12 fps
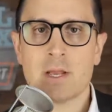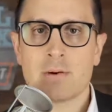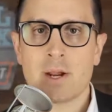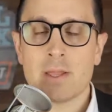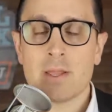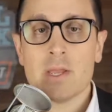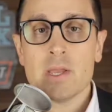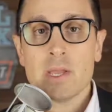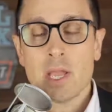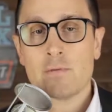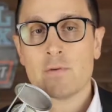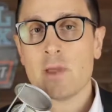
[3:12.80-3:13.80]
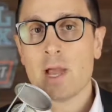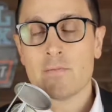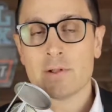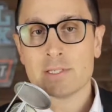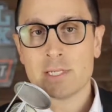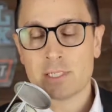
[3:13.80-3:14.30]
right? If you
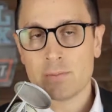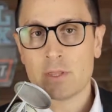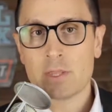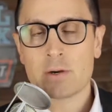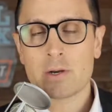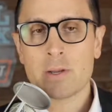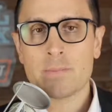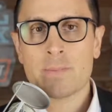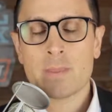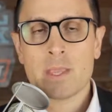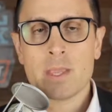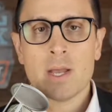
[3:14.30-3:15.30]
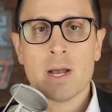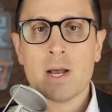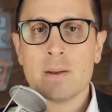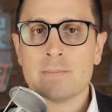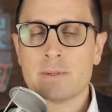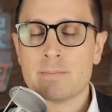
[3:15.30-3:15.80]
have, let's say, some Ethereum,
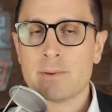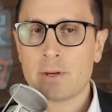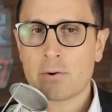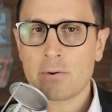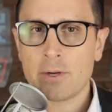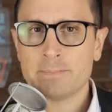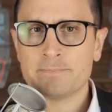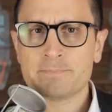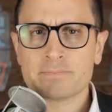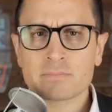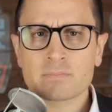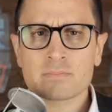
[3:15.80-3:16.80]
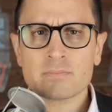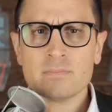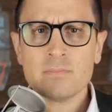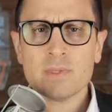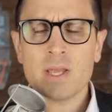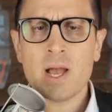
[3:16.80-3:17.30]
some Bitcoin,
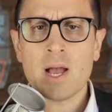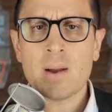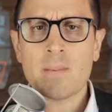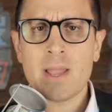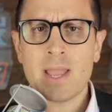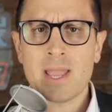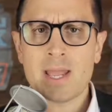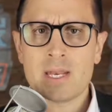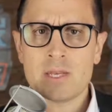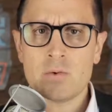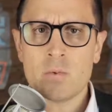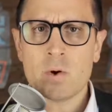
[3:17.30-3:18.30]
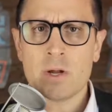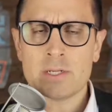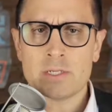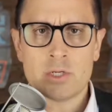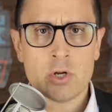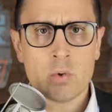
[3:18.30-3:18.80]
and you
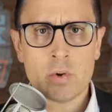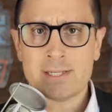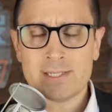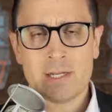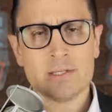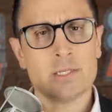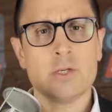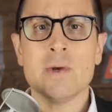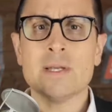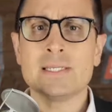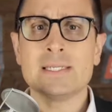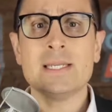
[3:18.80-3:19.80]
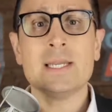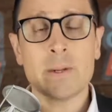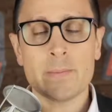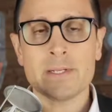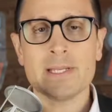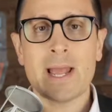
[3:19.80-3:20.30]
don't want to sell it to USD,
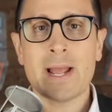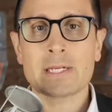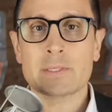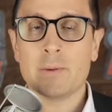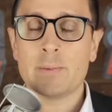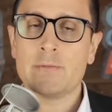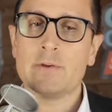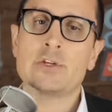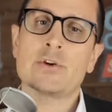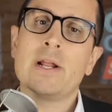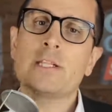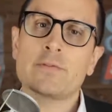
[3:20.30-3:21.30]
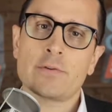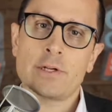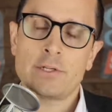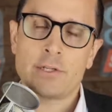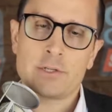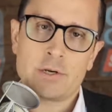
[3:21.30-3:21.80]
that'd be taxable. But if you transfer
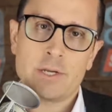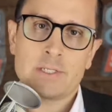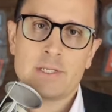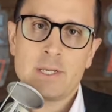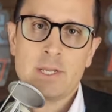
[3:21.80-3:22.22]
it to the trust,